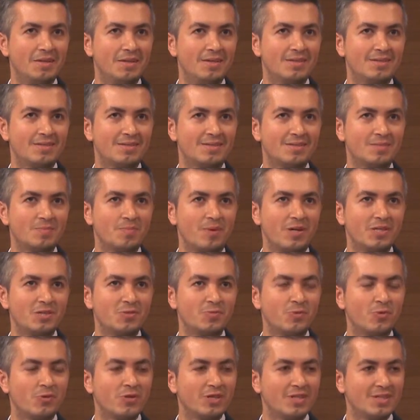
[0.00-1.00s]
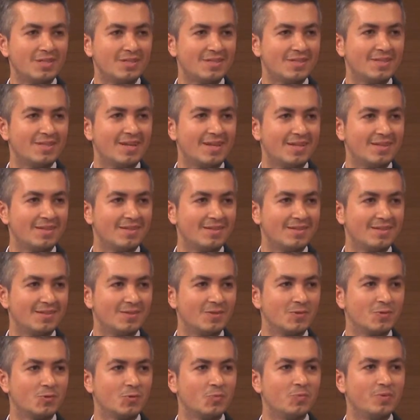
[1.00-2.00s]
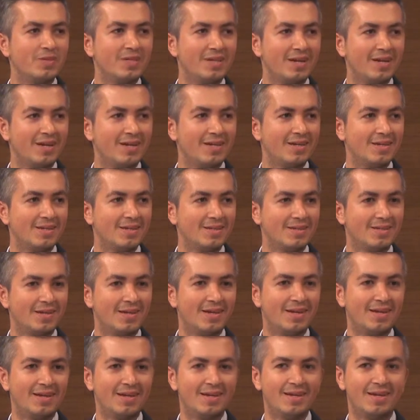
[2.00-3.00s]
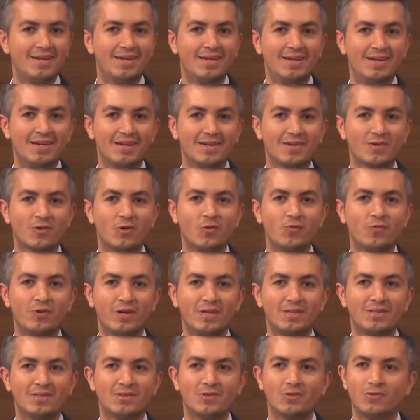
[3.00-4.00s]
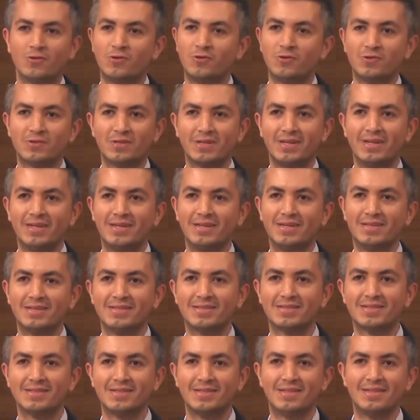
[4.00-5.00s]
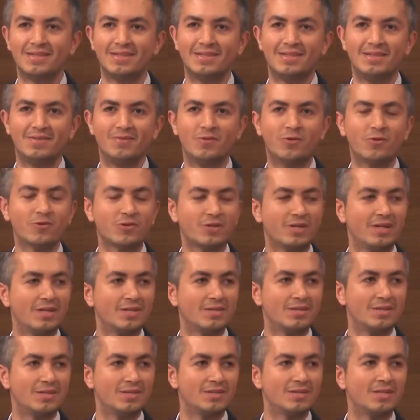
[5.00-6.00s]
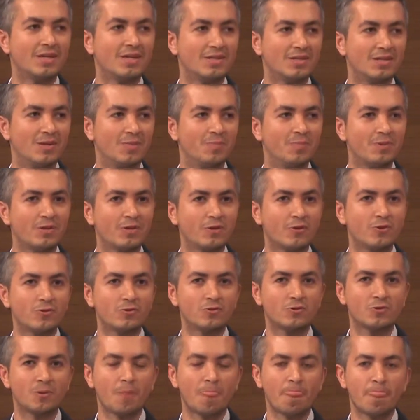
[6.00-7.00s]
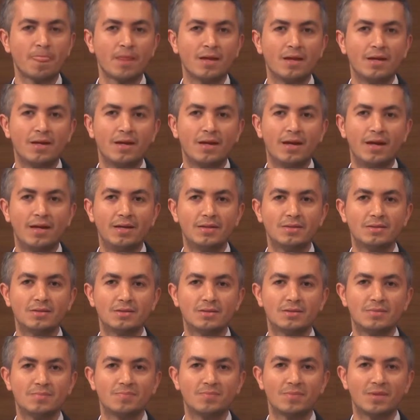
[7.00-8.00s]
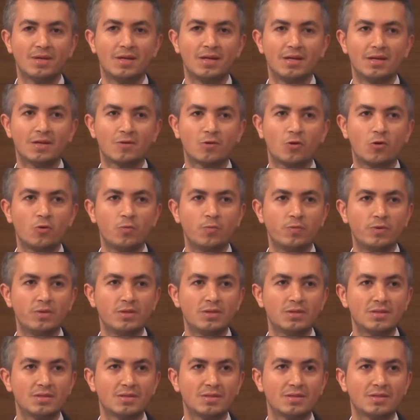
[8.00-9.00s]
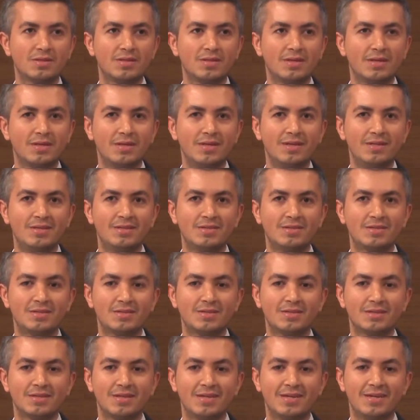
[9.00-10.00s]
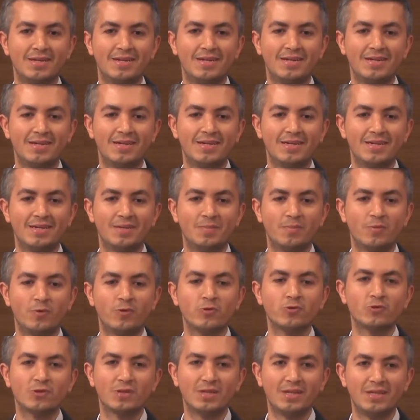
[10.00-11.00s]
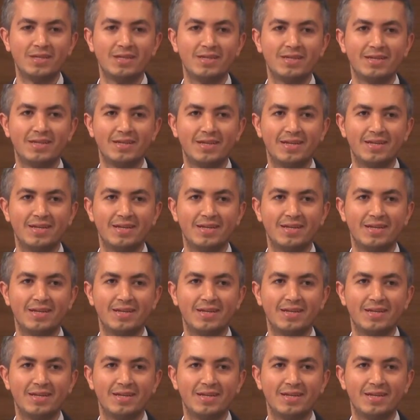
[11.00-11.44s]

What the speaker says: it's much more easy than to be a co-founder or a worker at a startup, because at corporates, it's mostly